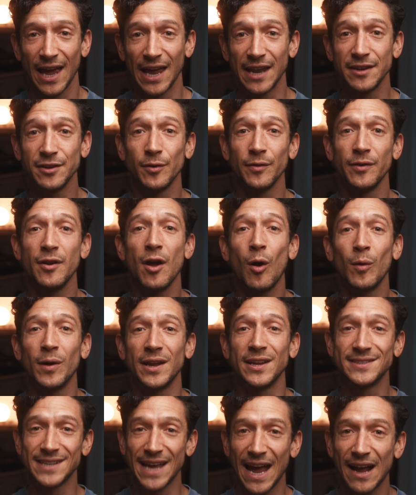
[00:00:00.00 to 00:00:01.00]
and you'll know
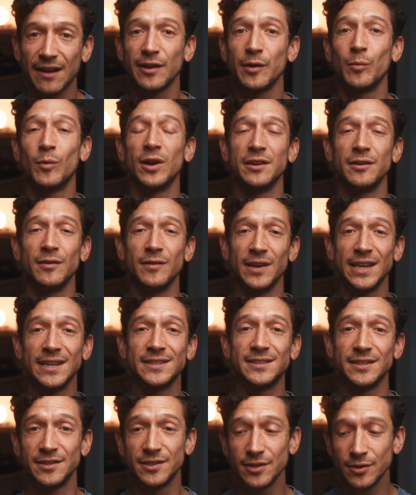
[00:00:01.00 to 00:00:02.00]
exactly what you
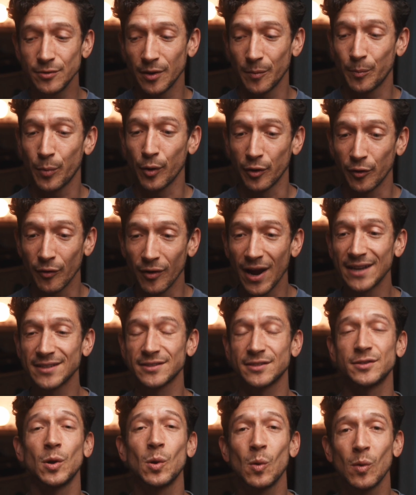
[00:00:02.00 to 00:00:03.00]
need to do to
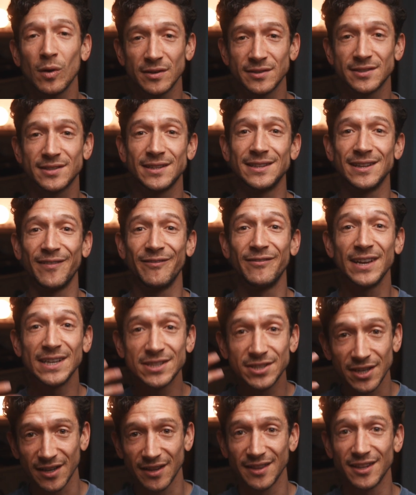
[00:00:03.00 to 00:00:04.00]
progress towards the
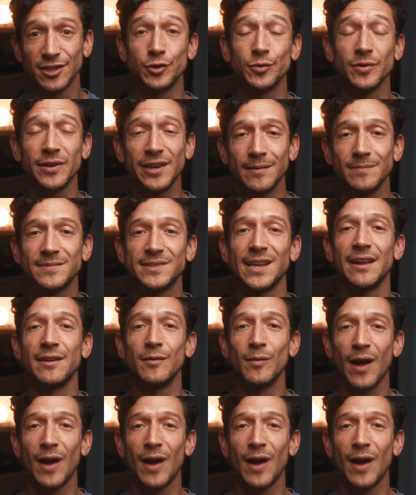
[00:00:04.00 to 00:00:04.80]
vision, the dreams that you